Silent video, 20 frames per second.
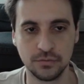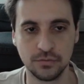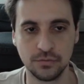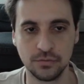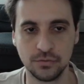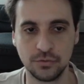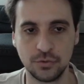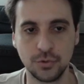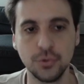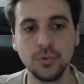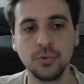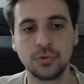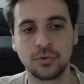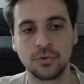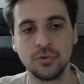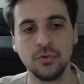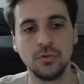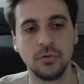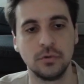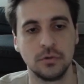two
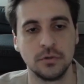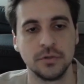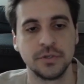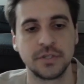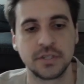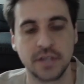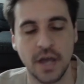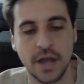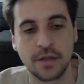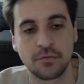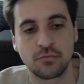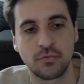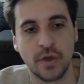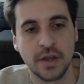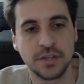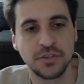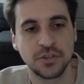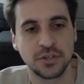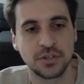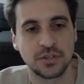tools and
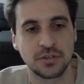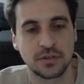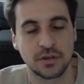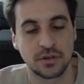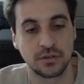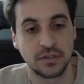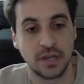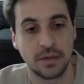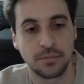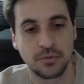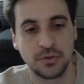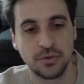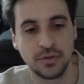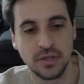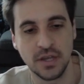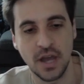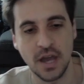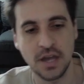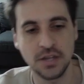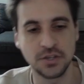registered them to
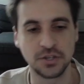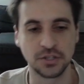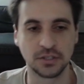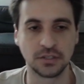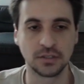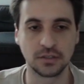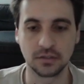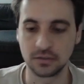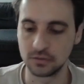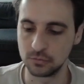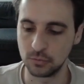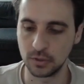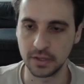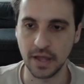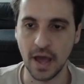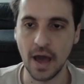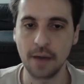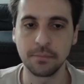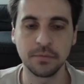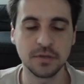the agent, what
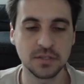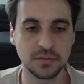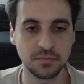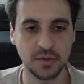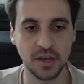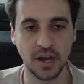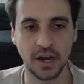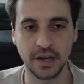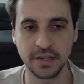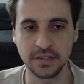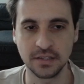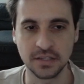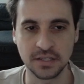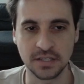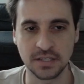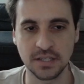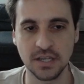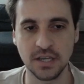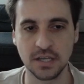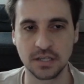happens behind the
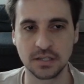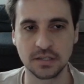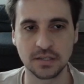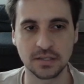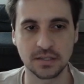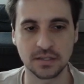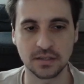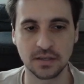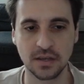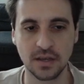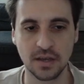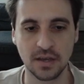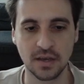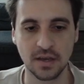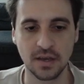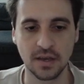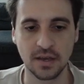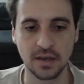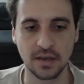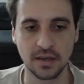scenes
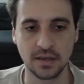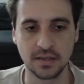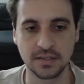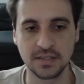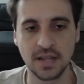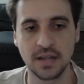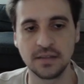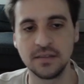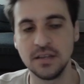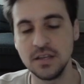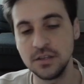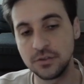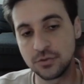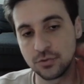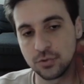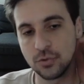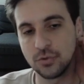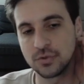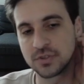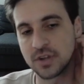is that these
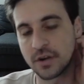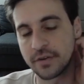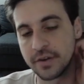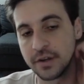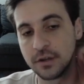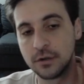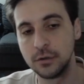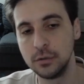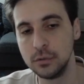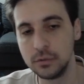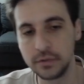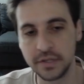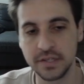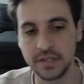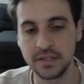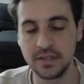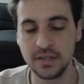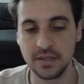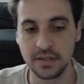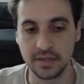tools are
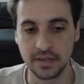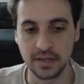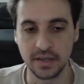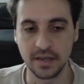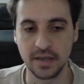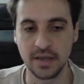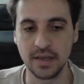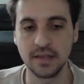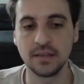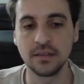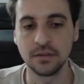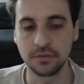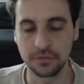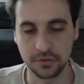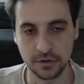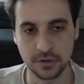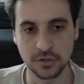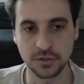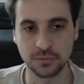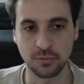included in the
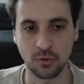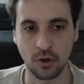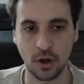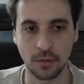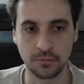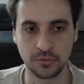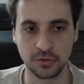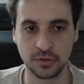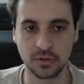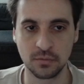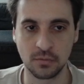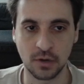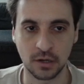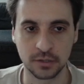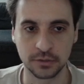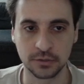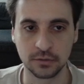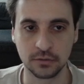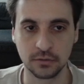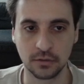first prompt to the
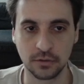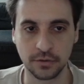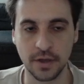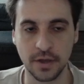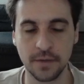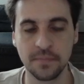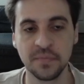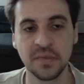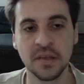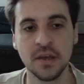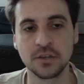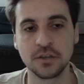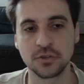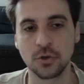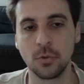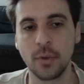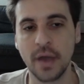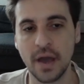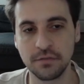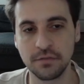model, okay? So
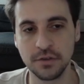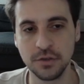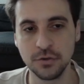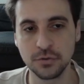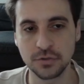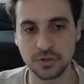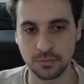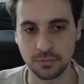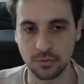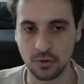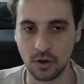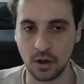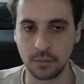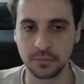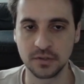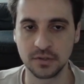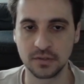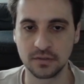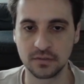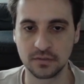we have a user
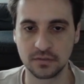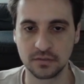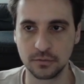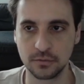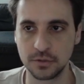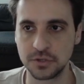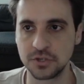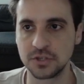prompt, which is